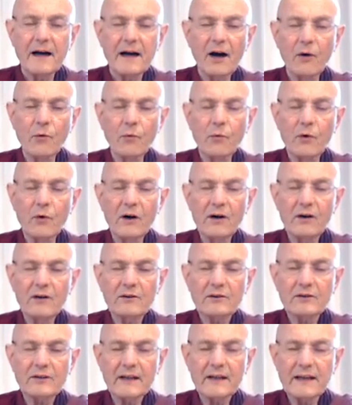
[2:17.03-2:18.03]

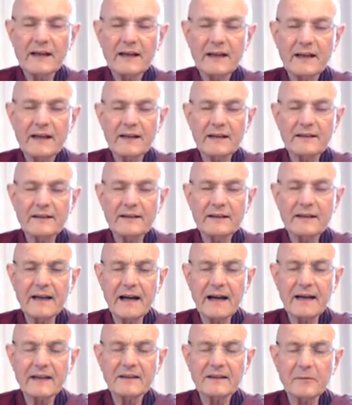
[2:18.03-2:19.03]
worldly,
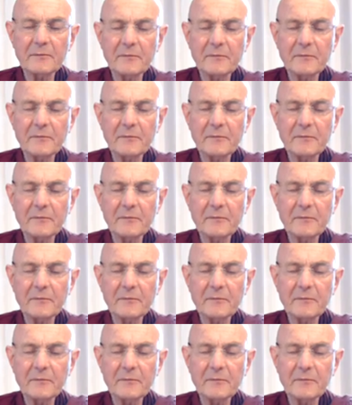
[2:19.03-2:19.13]
neither